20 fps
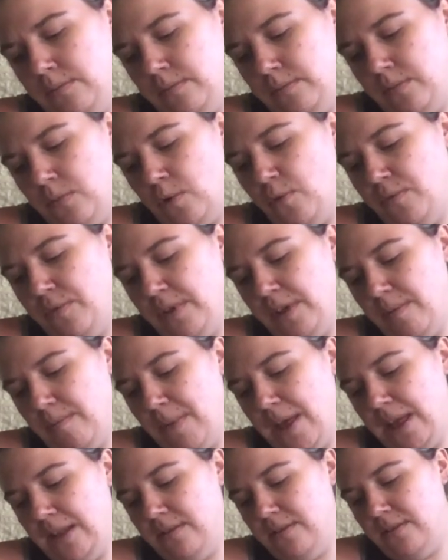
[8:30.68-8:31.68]
Hopefully a
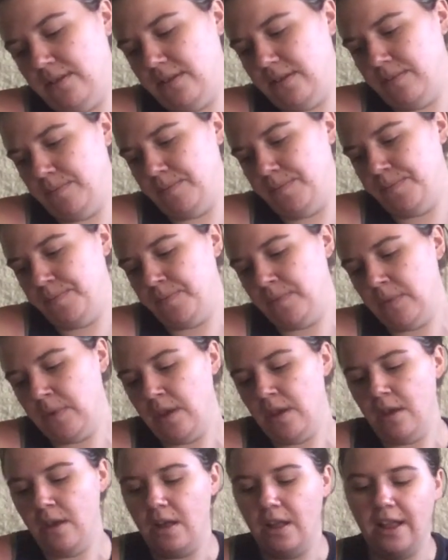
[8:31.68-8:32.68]
men's.
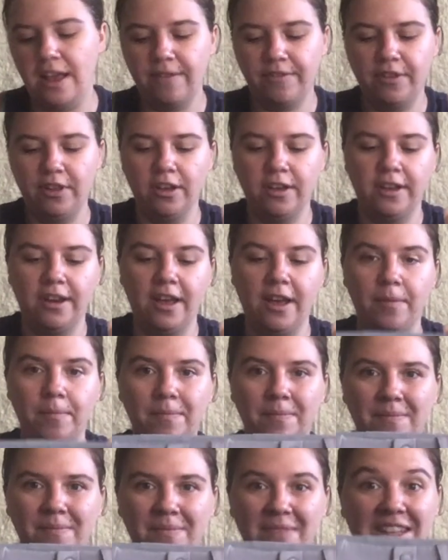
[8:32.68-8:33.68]
I'll have to look it up.
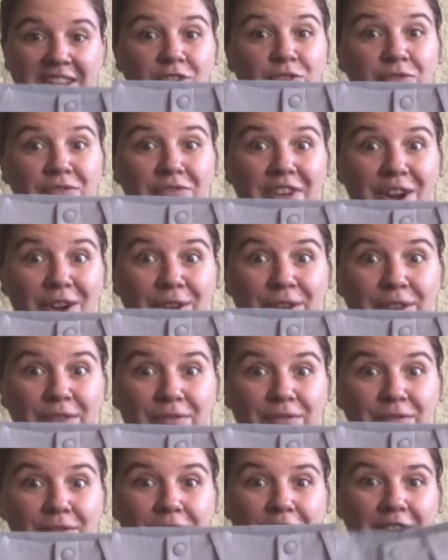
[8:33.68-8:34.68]
These are very,
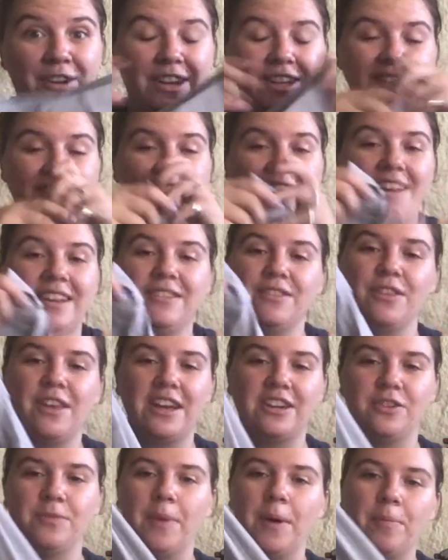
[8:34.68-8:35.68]
very tiny, so they
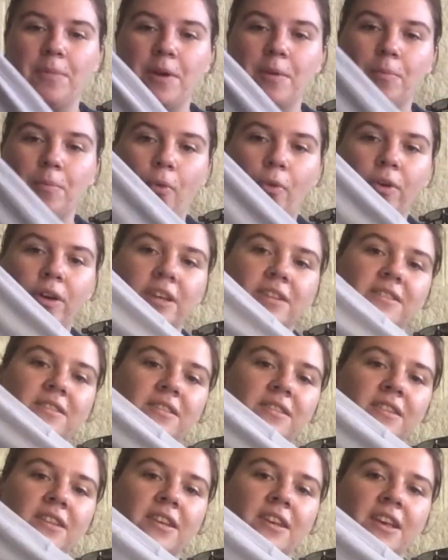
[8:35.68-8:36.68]
actually might be a
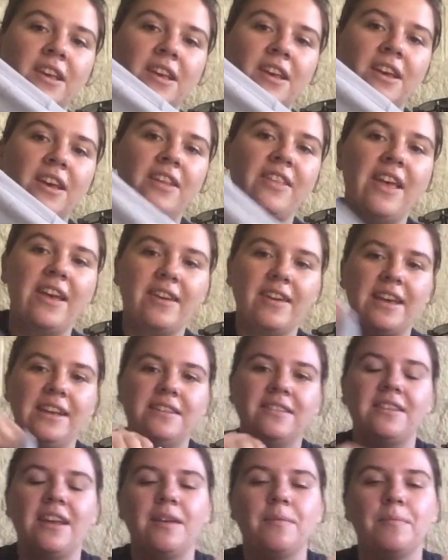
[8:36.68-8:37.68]
boys. In that
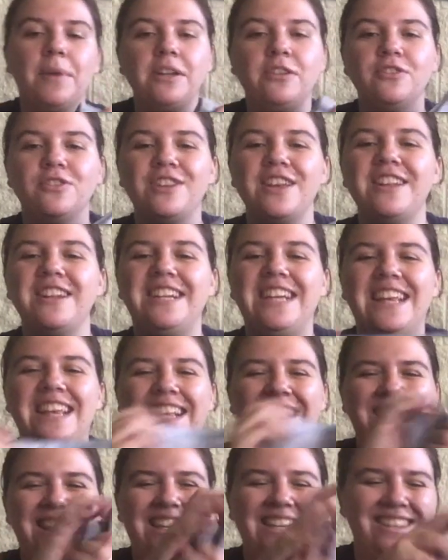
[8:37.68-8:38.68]
case, I might just send
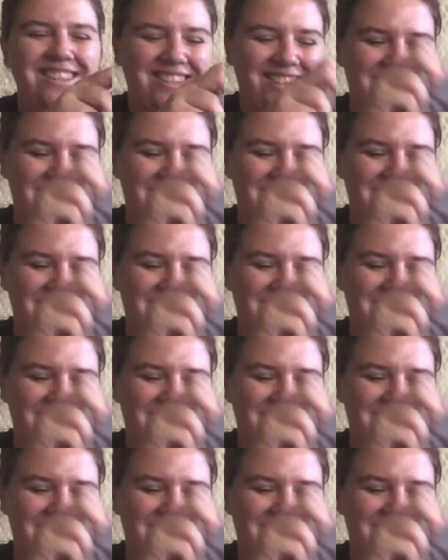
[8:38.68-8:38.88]
these to